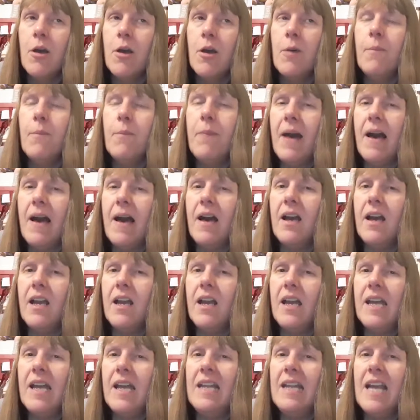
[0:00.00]
But
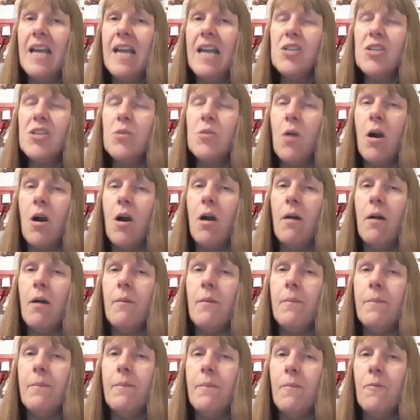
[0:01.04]
unless you are
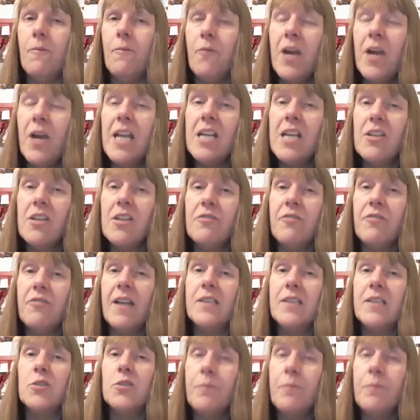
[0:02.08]
really good
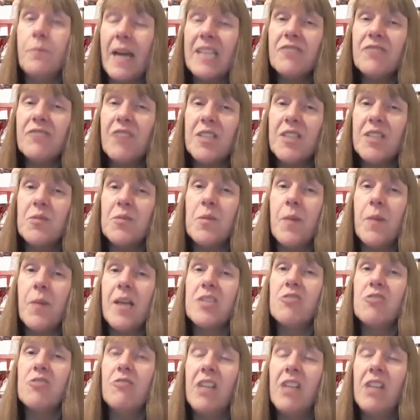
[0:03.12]
friends or best friends with the
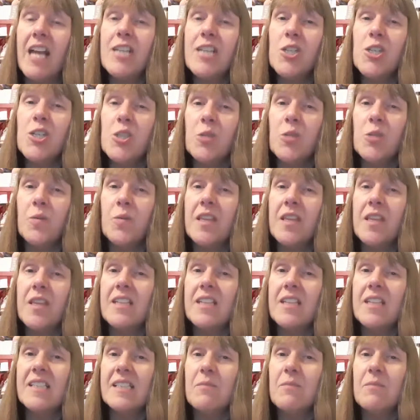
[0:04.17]
person you're in a relationship with,
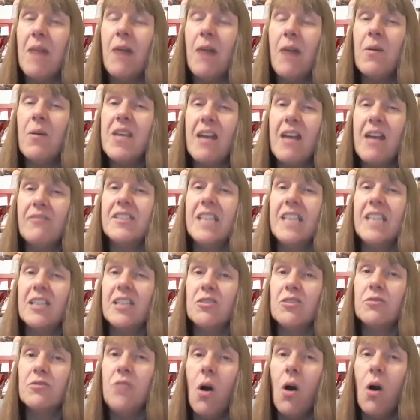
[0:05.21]
it doesn't matter whether you have
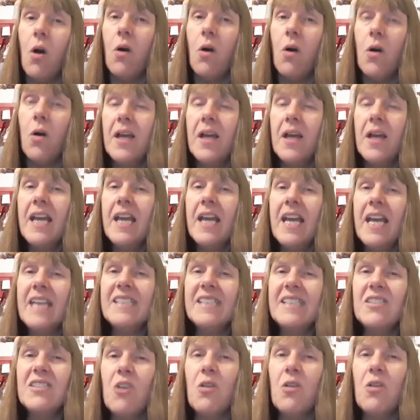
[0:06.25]
sex or not.
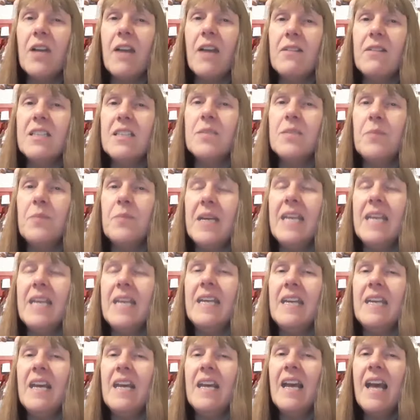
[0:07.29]
It's not going to
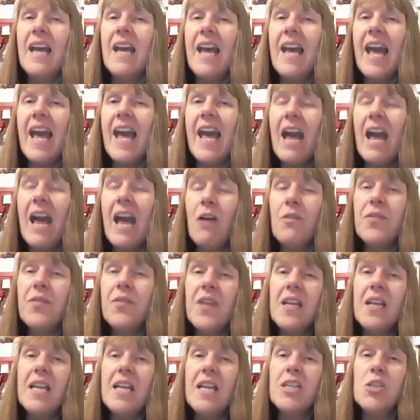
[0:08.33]
be
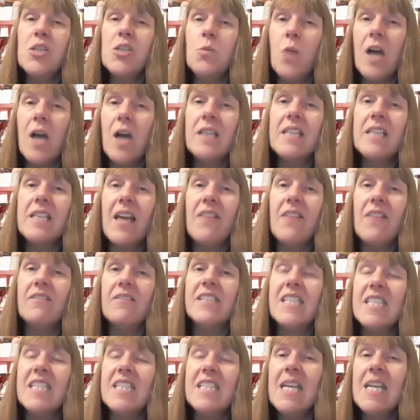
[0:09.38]
healthy unless you work together
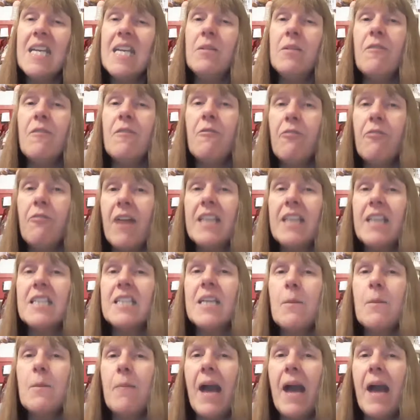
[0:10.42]
as a team in a friend
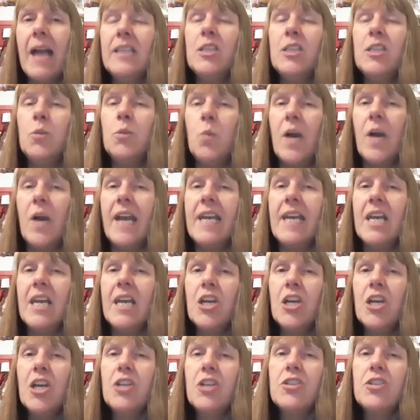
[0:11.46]
companion way
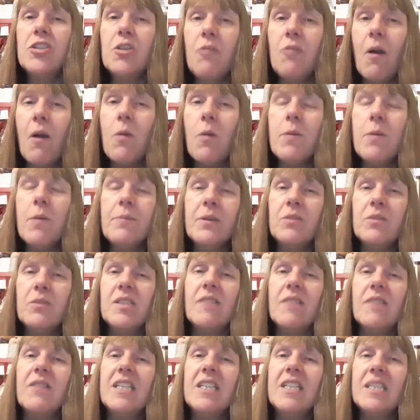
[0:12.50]
to grow and build
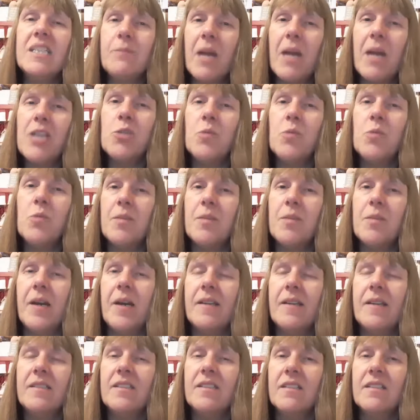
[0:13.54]
something special with a
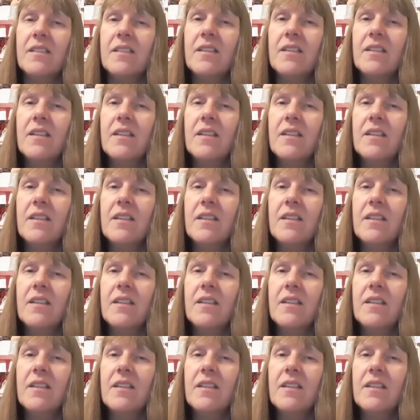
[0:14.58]
person.